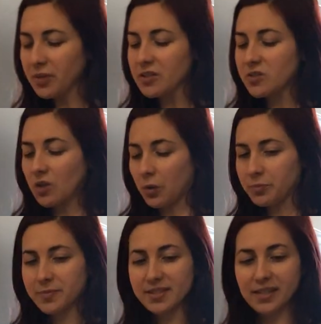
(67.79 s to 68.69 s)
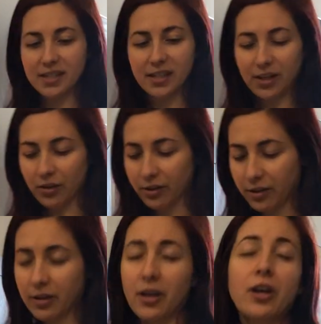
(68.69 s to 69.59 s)
So, sitting here,
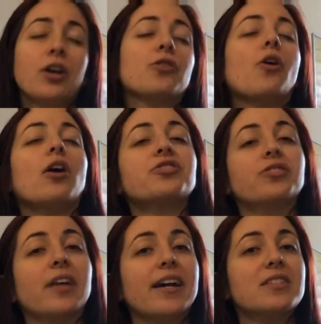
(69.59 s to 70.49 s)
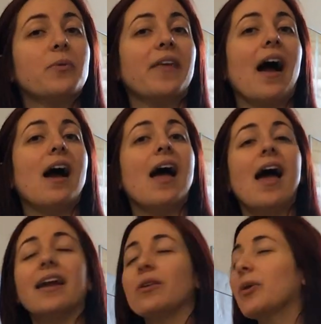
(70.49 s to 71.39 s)
cross your legs with
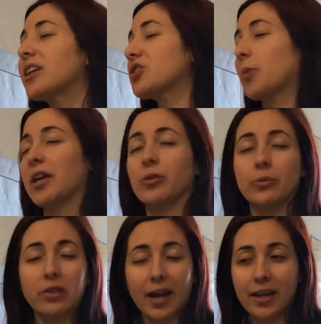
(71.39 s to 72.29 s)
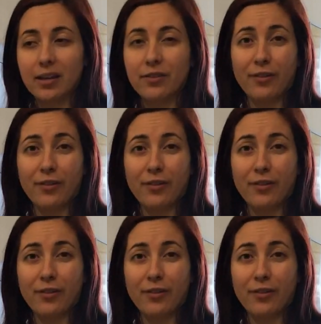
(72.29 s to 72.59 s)
any which way you'd like.